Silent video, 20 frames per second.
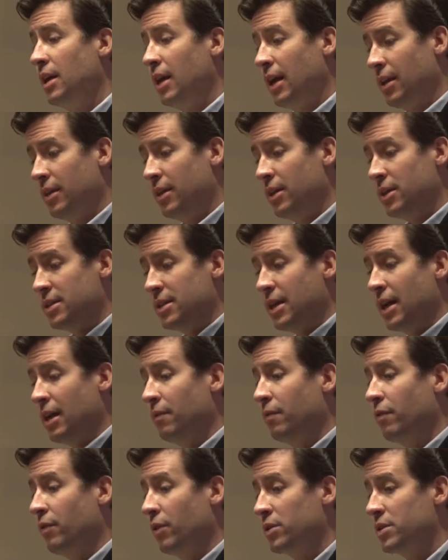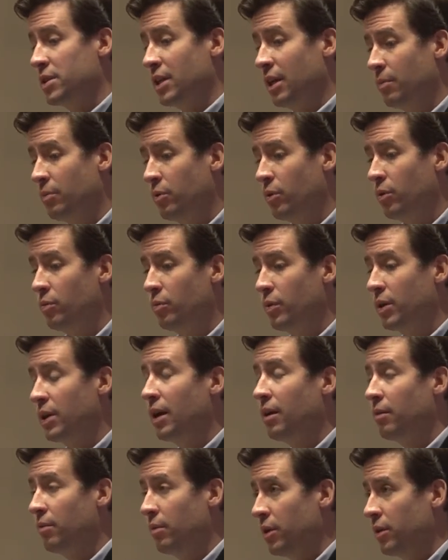And this ad, for example, we
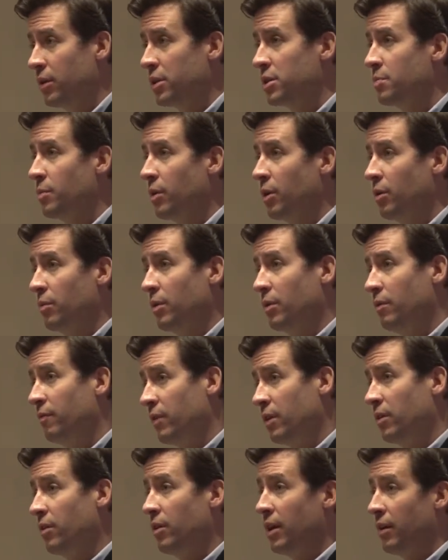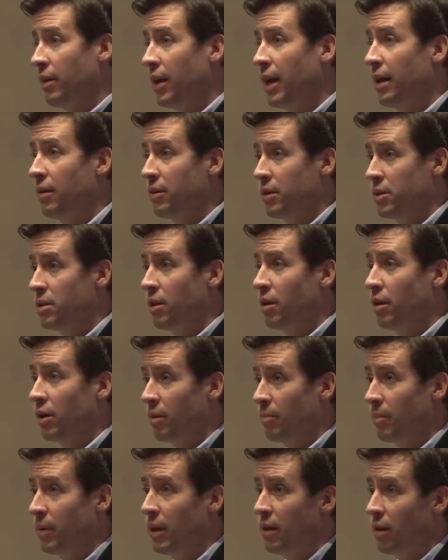got really smart and we figured out how to
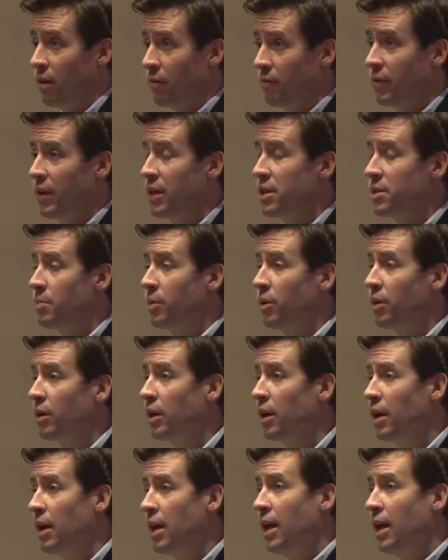target men on Facebook.